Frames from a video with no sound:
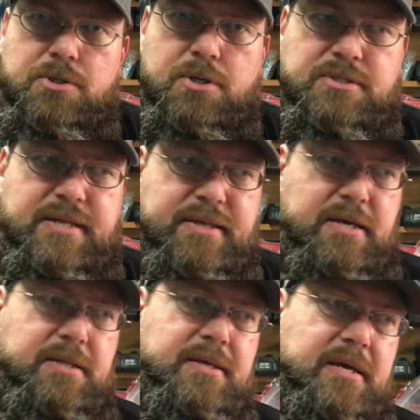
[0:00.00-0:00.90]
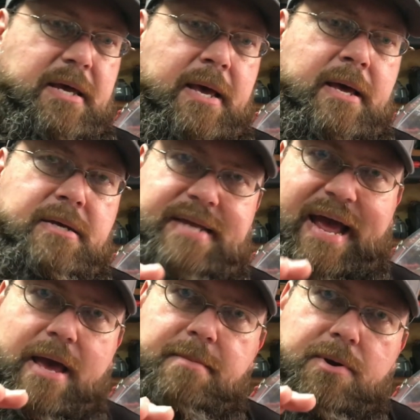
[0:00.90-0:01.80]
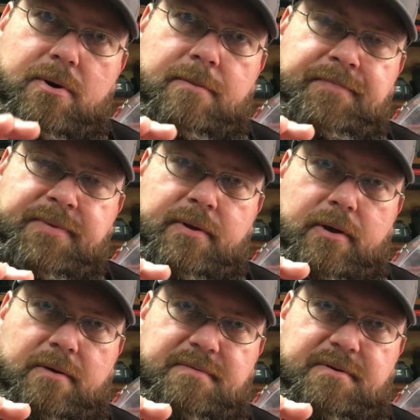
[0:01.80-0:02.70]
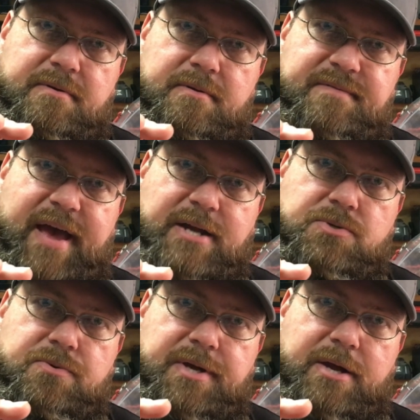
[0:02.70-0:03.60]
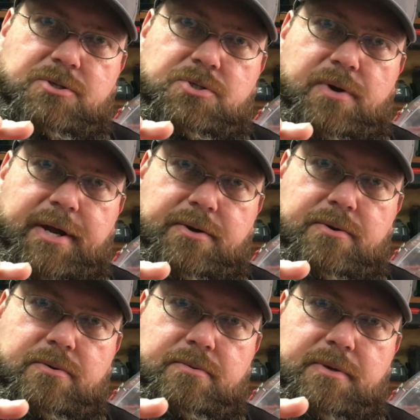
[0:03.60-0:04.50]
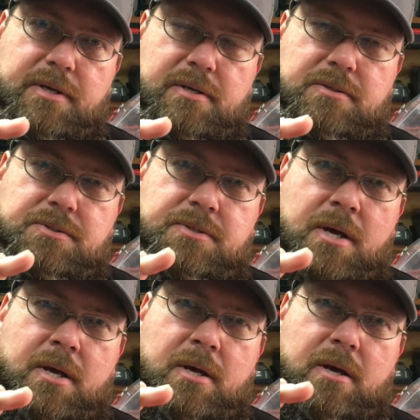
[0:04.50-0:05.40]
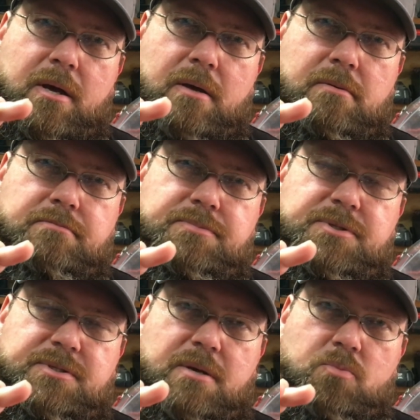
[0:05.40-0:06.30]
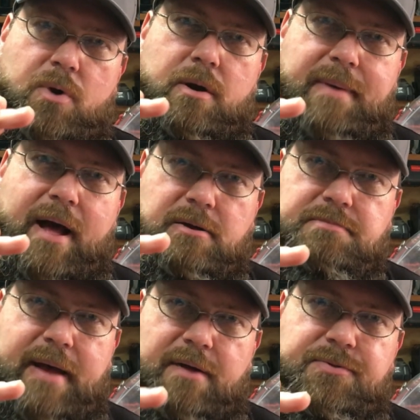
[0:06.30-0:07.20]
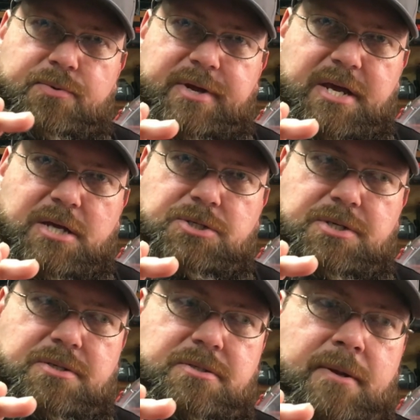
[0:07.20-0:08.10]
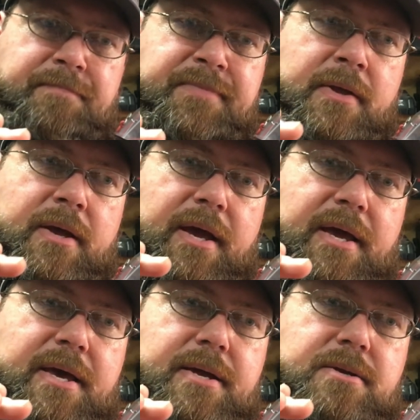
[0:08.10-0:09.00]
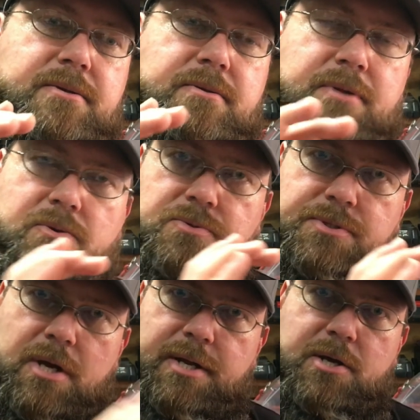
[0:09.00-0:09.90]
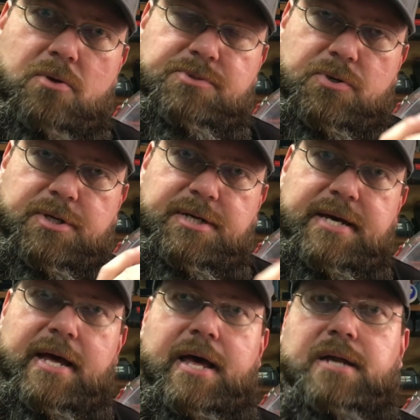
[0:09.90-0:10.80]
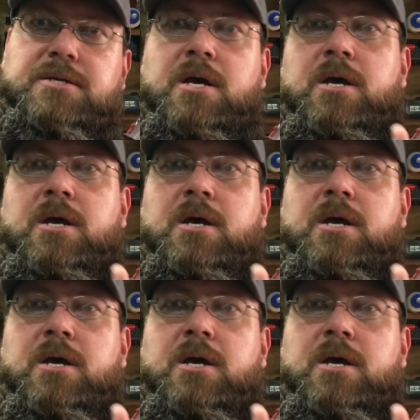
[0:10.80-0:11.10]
because I think the diameter of the factory air straightener is somewhere about 3 inches. And those honeycombs are cut